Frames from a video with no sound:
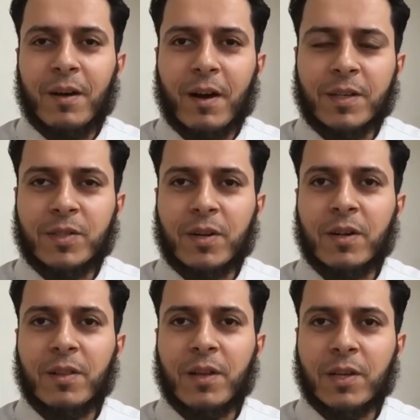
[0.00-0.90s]
I
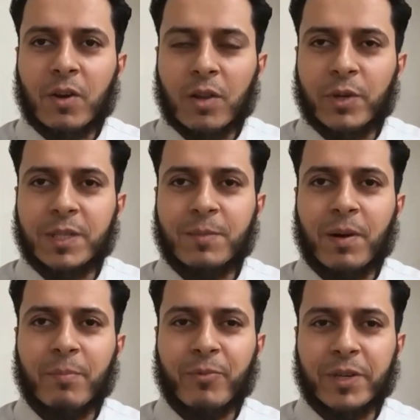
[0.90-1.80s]
start like always
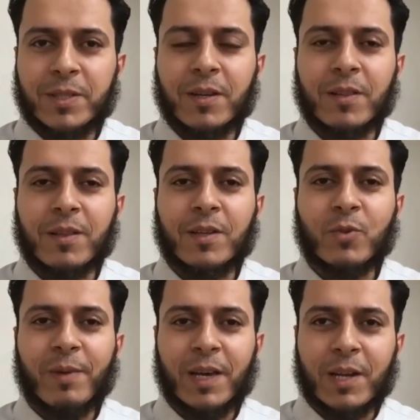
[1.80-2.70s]
by praising Allah
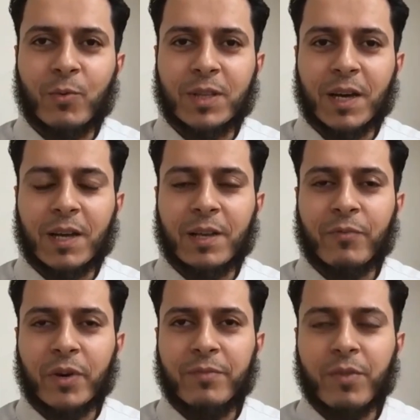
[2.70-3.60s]
subhanahu wa ta'ala
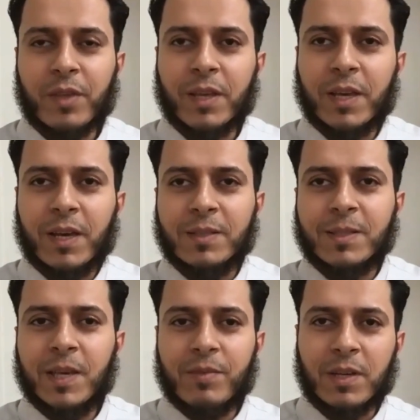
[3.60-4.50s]
for everything He
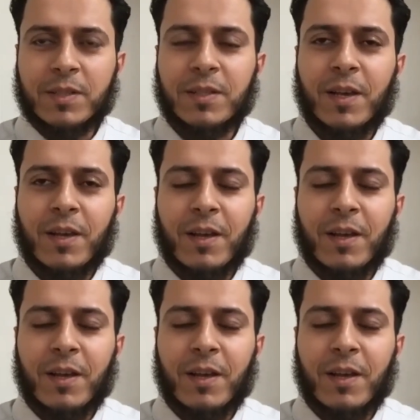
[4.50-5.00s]
has given us